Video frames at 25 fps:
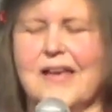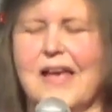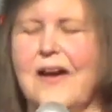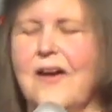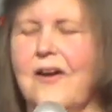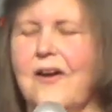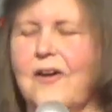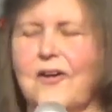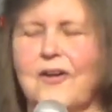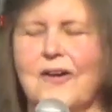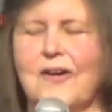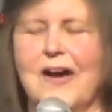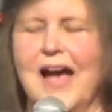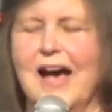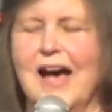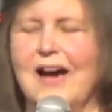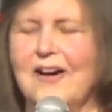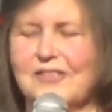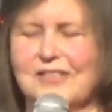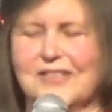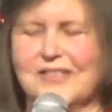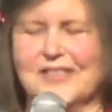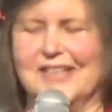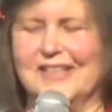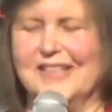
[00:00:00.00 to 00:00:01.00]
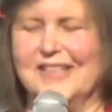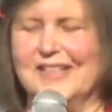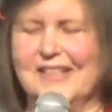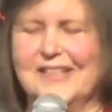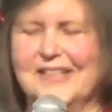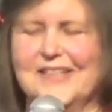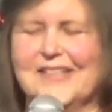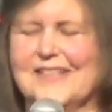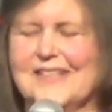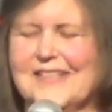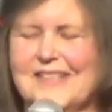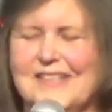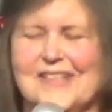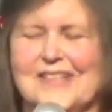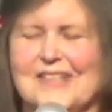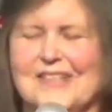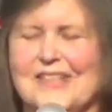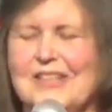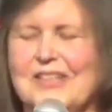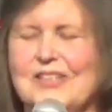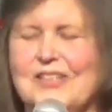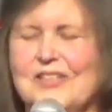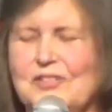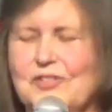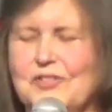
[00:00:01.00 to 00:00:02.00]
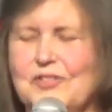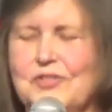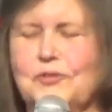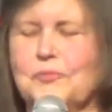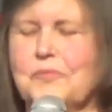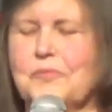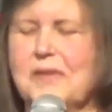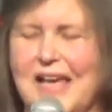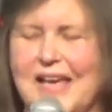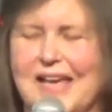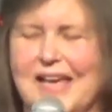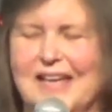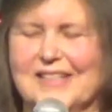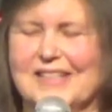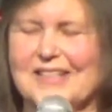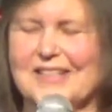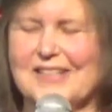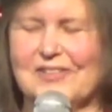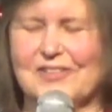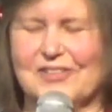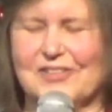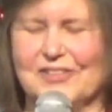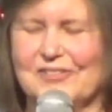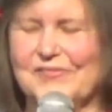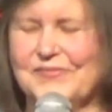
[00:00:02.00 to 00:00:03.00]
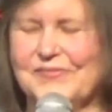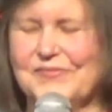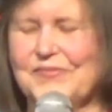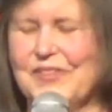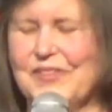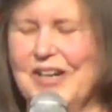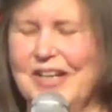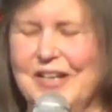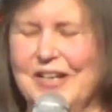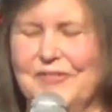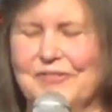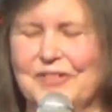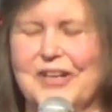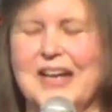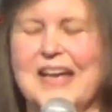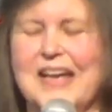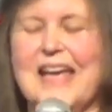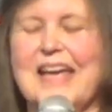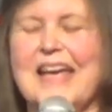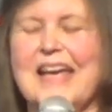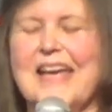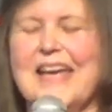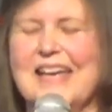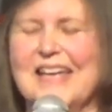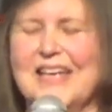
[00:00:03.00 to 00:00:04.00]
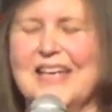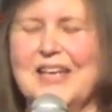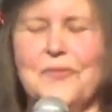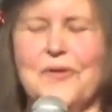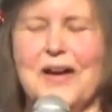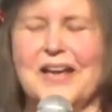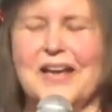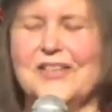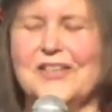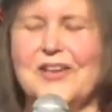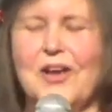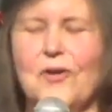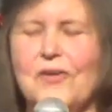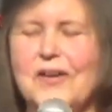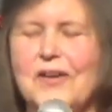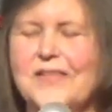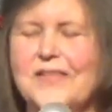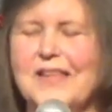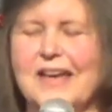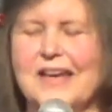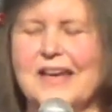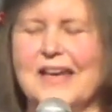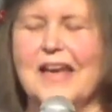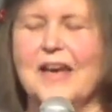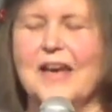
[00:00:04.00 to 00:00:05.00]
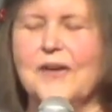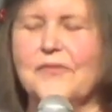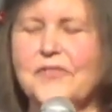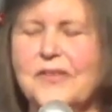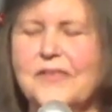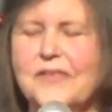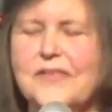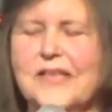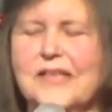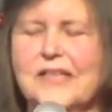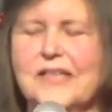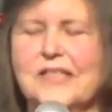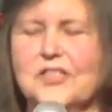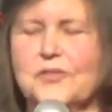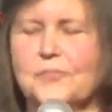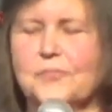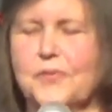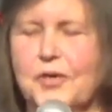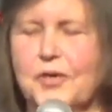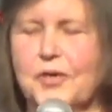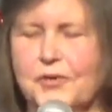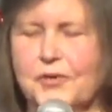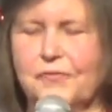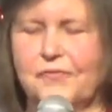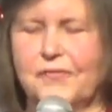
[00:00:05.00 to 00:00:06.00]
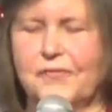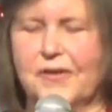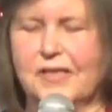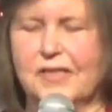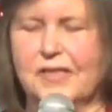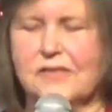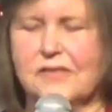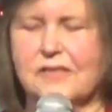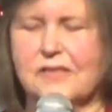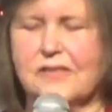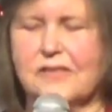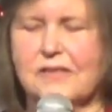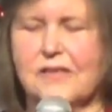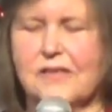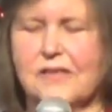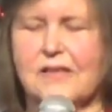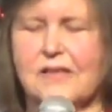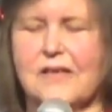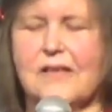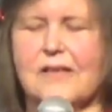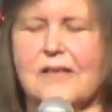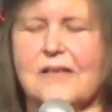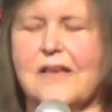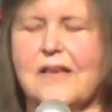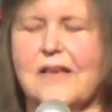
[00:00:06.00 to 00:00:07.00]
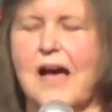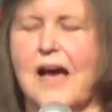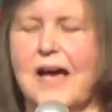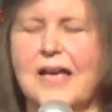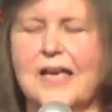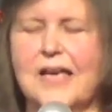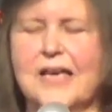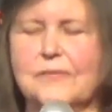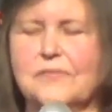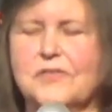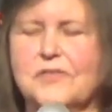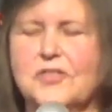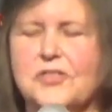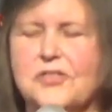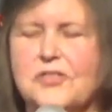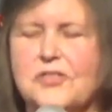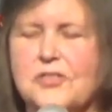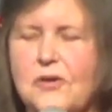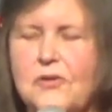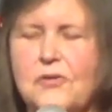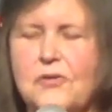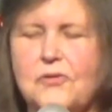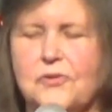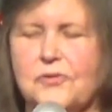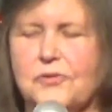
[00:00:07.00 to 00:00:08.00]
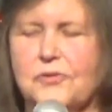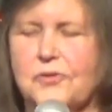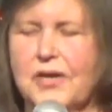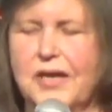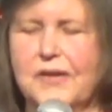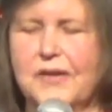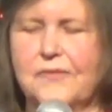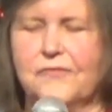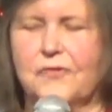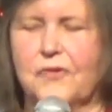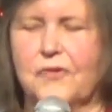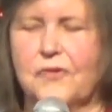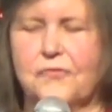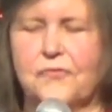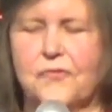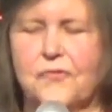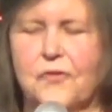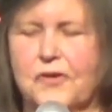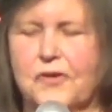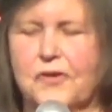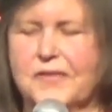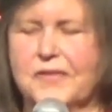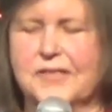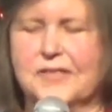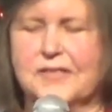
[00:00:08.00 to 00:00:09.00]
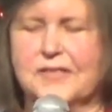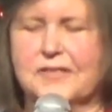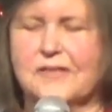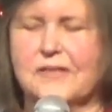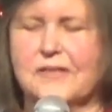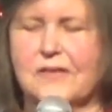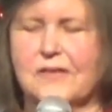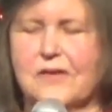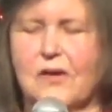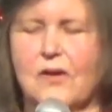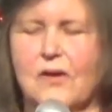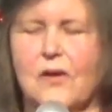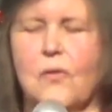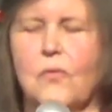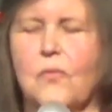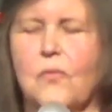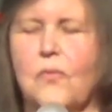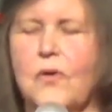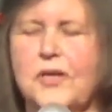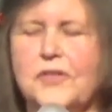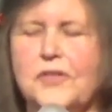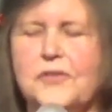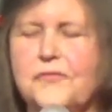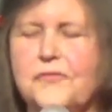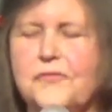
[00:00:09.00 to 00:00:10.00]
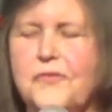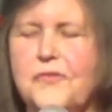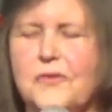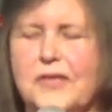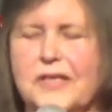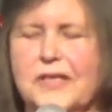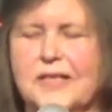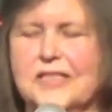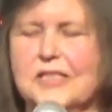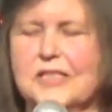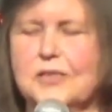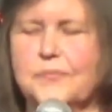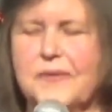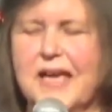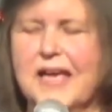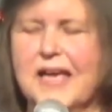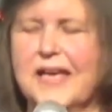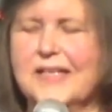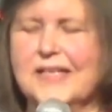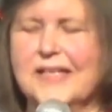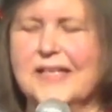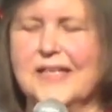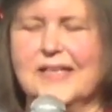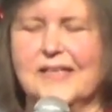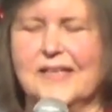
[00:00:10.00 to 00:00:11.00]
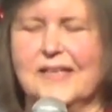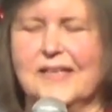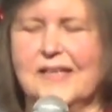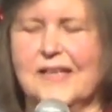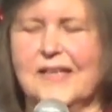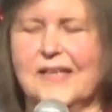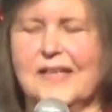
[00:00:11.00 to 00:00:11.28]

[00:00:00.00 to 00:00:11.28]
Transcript: or out in Zoom land or whatever. Anyway, knowing that everything is perfect, I am so grateful for this wonderful, expanding,